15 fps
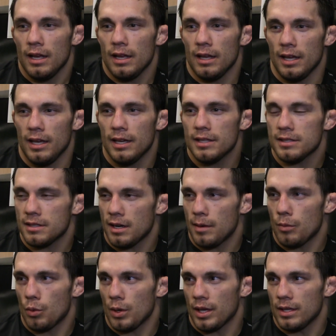He is the
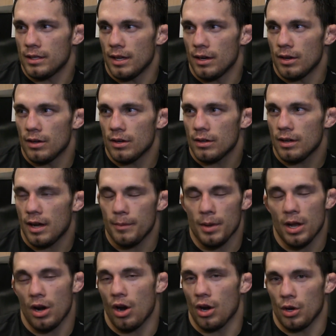number one contender. I'm
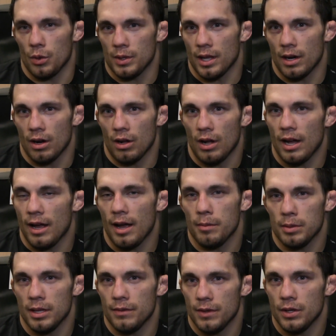not arguing that at all. I
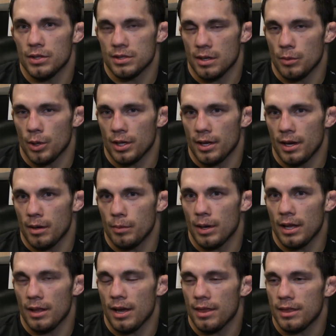believe he is the number one contender, but
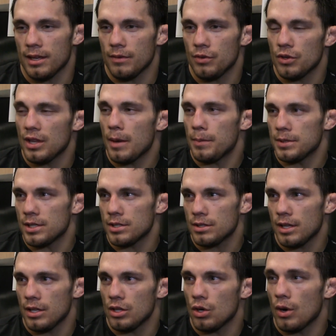I think if you're in that
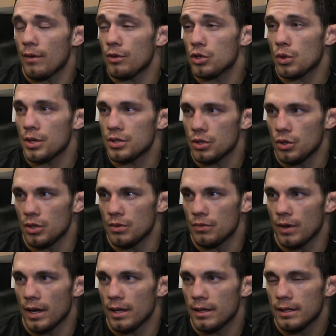position, that you don't have a choice of who you
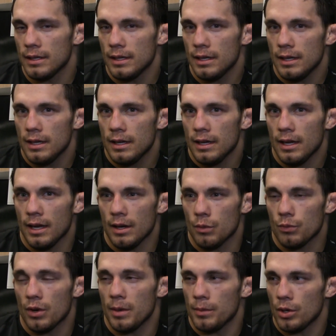fight.
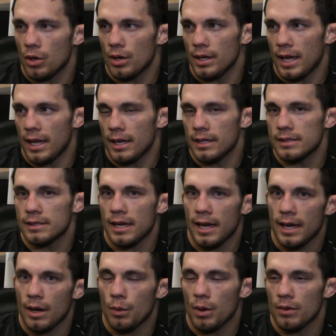And for him to go to Dana and say,
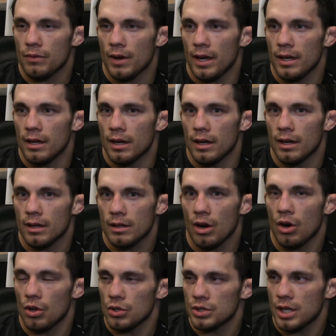"Hey, I want to fight
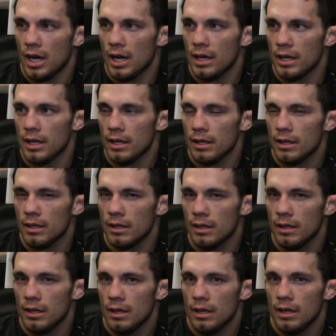Carlos Condit,"
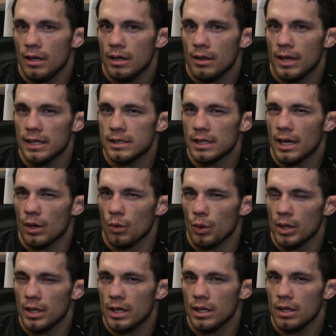that's like,
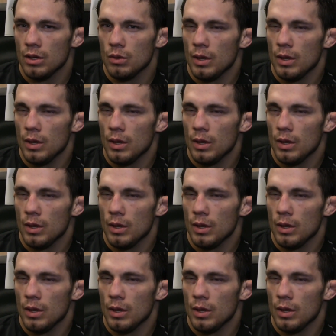really?